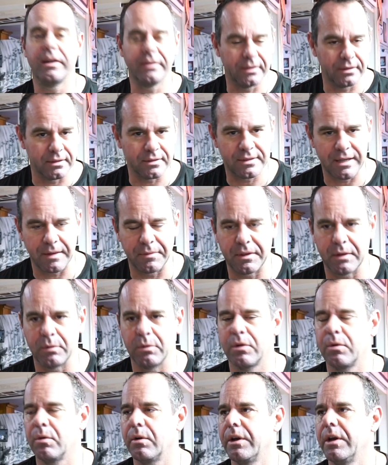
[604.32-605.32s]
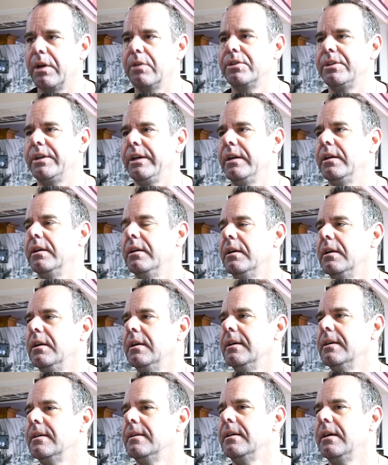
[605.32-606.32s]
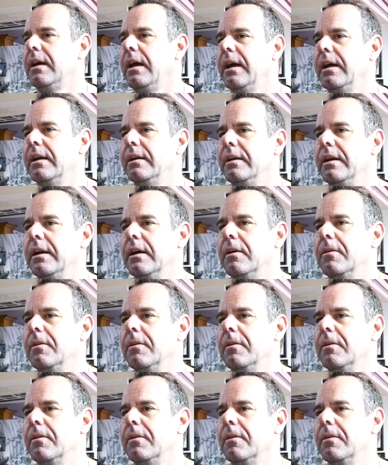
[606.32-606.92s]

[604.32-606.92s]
did the same thing with Horiyoshi, and,